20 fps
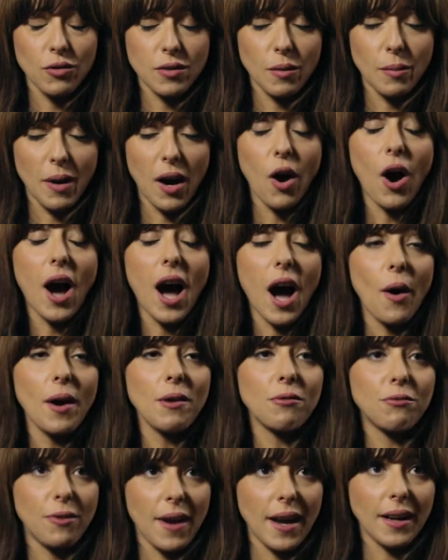also about how
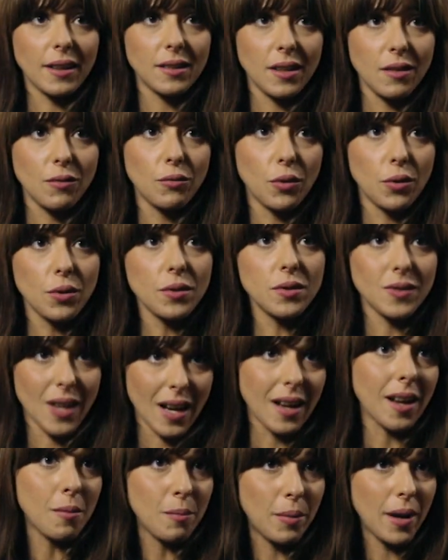effective was
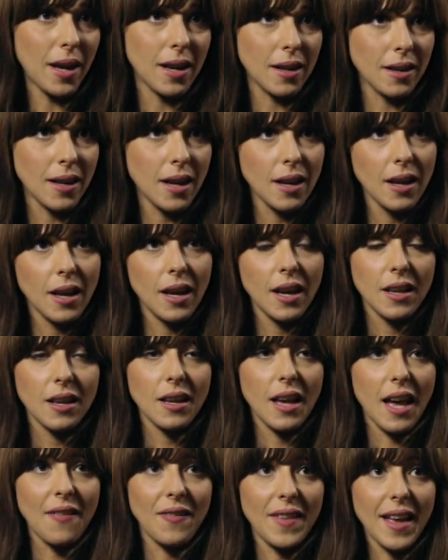that campaign.
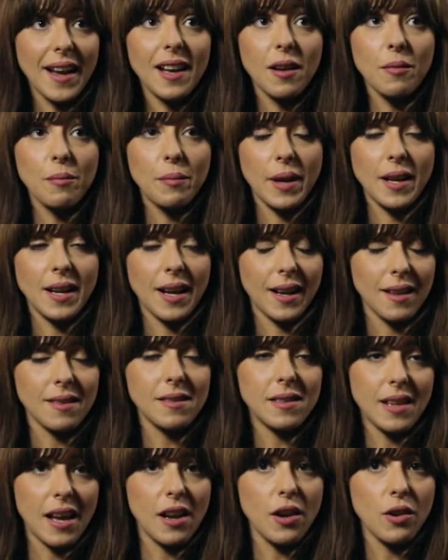And that campaign, I
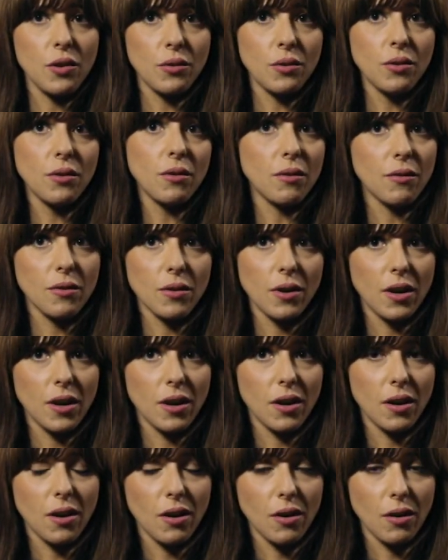can tell you,
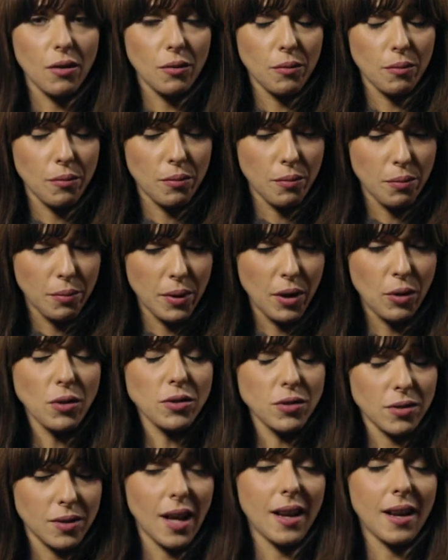
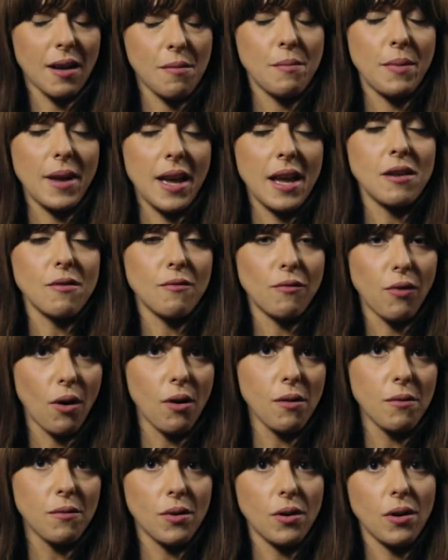because of that campaign,
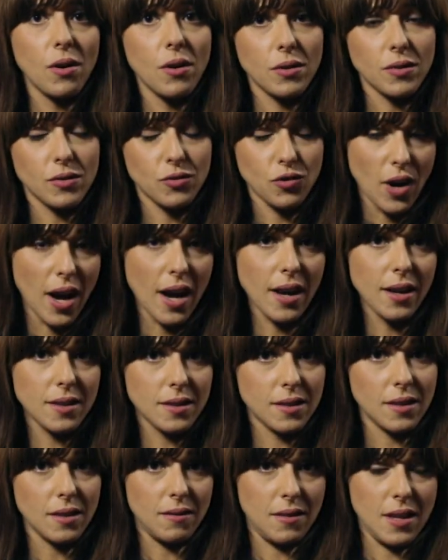Volvo
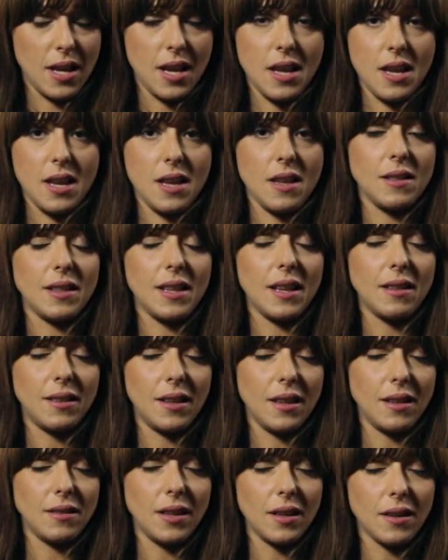Trucks,
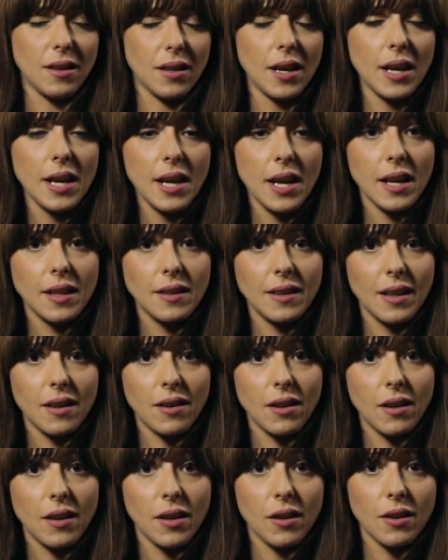
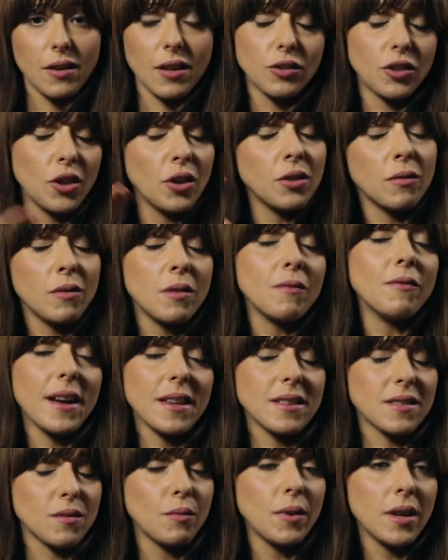their return on
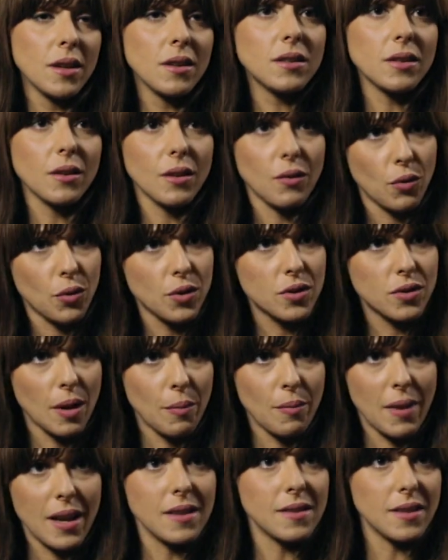investment was
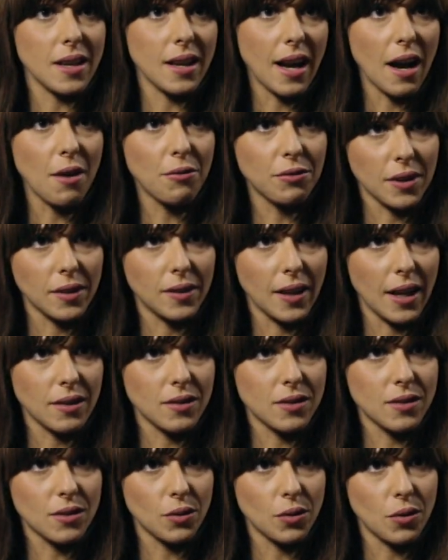amazing after
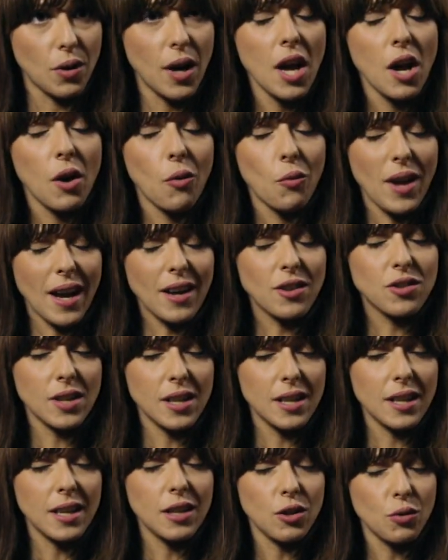that. So we
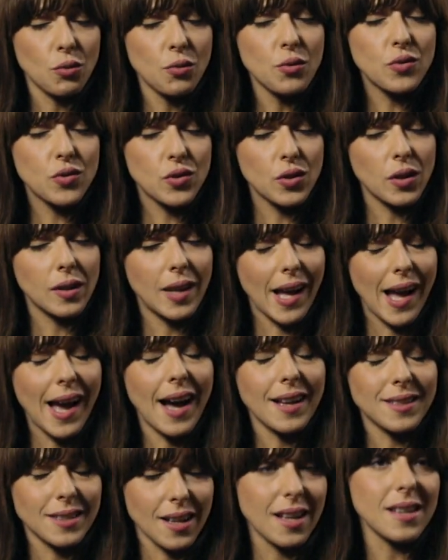actually use that
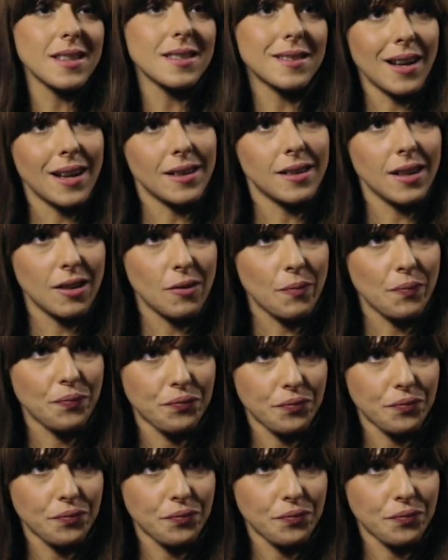as a case study